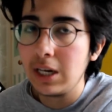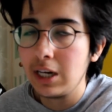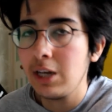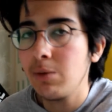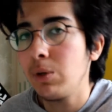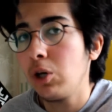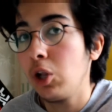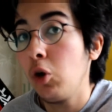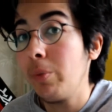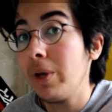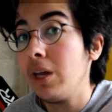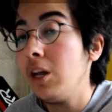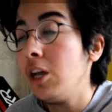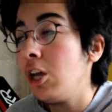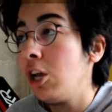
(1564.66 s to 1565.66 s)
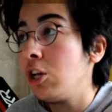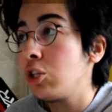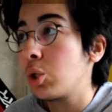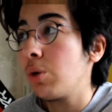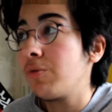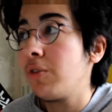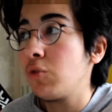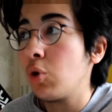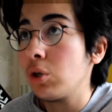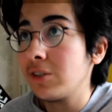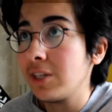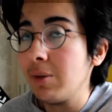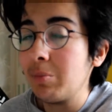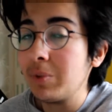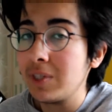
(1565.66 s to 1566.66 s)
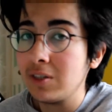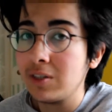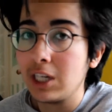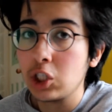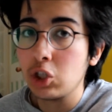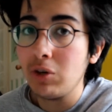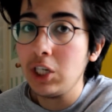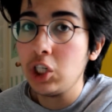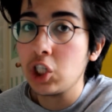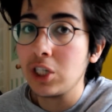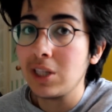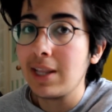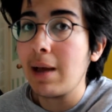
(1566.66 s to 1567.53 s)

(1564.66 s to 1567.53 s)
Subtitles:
in hemoglobin. So if you've got 10% saturation,